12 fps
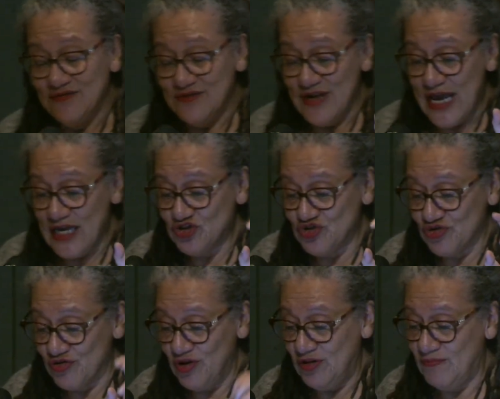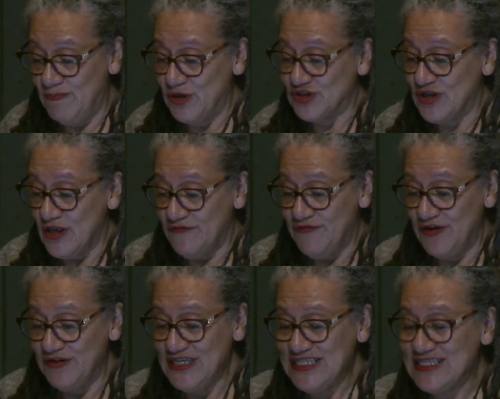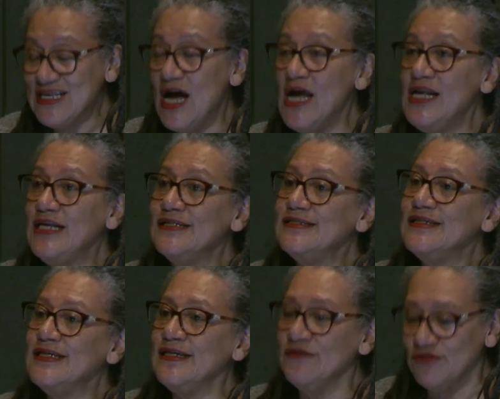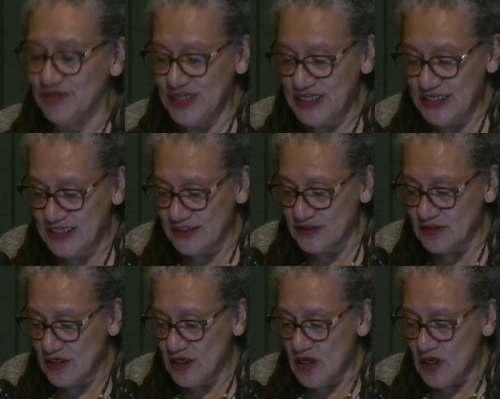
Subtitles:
natural, but very silent ingredient